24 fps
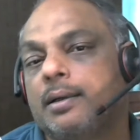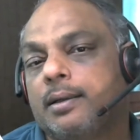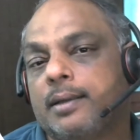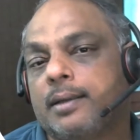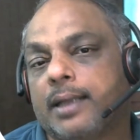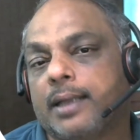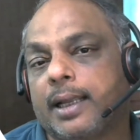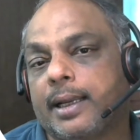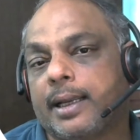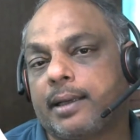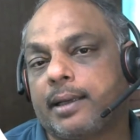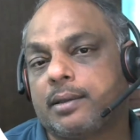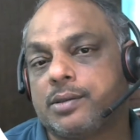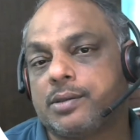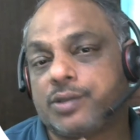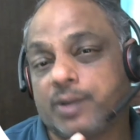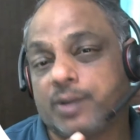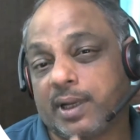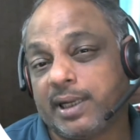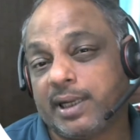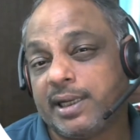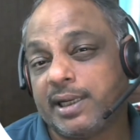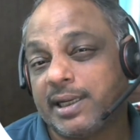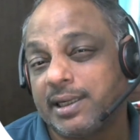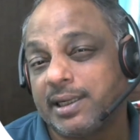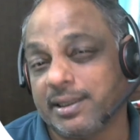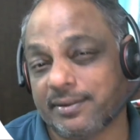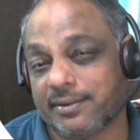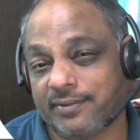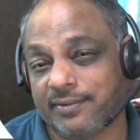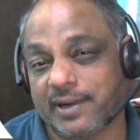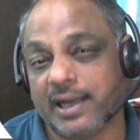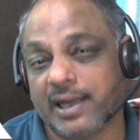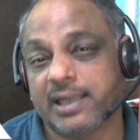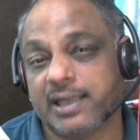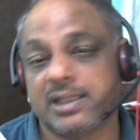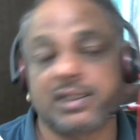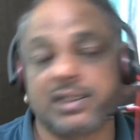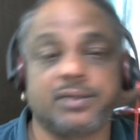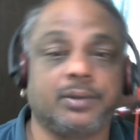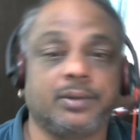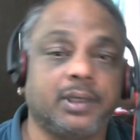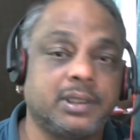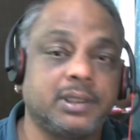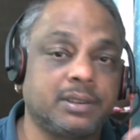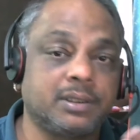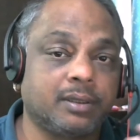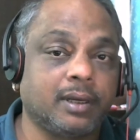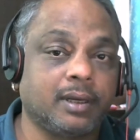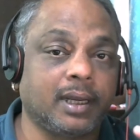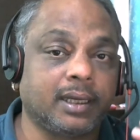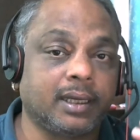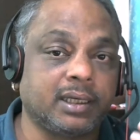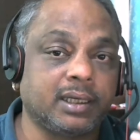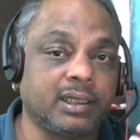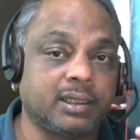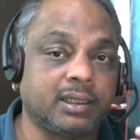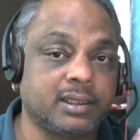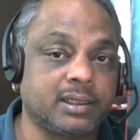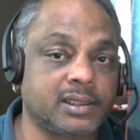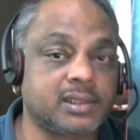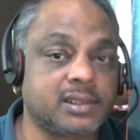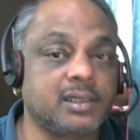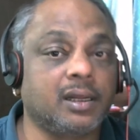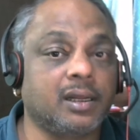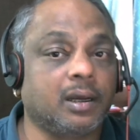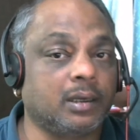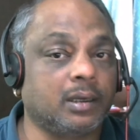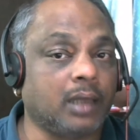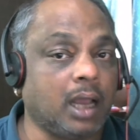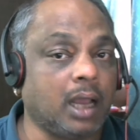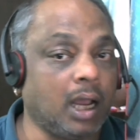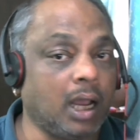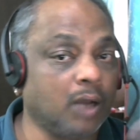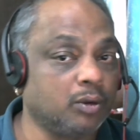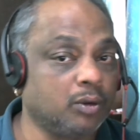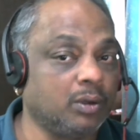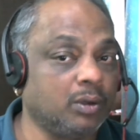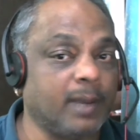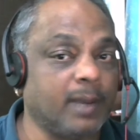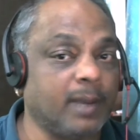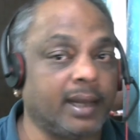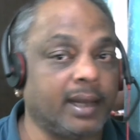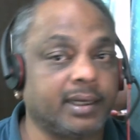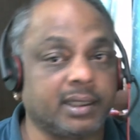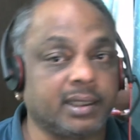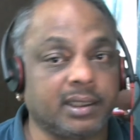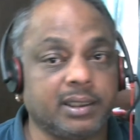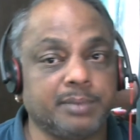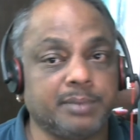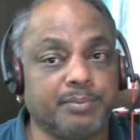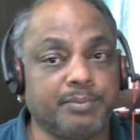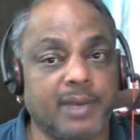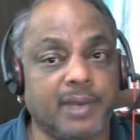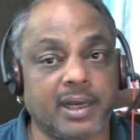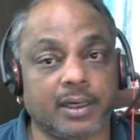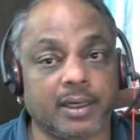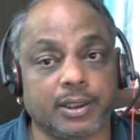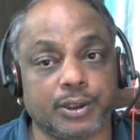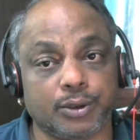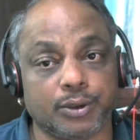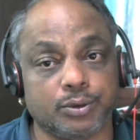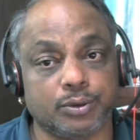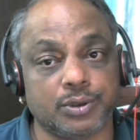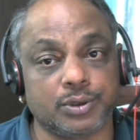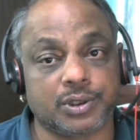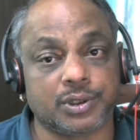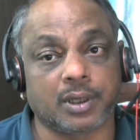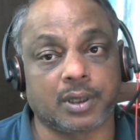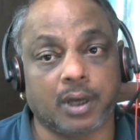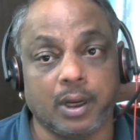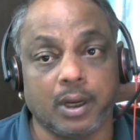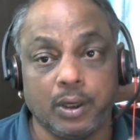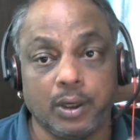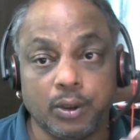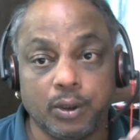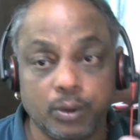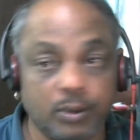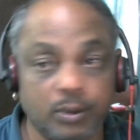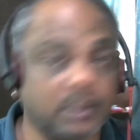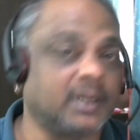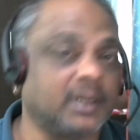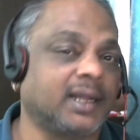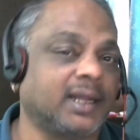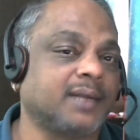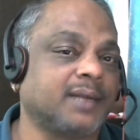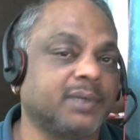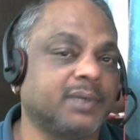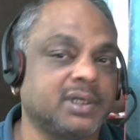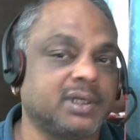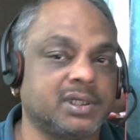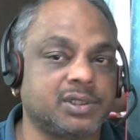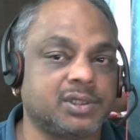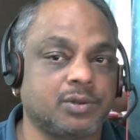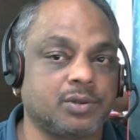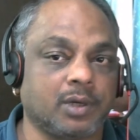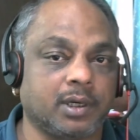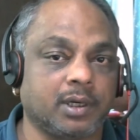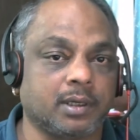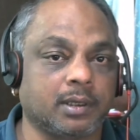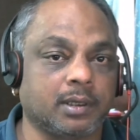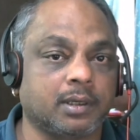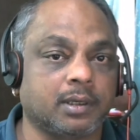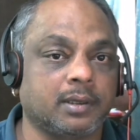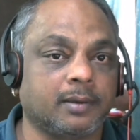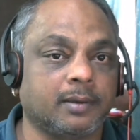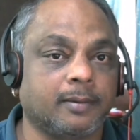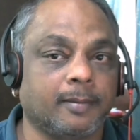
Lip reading: Like joining a device to Entra ID does not automatically make a user a local administrator.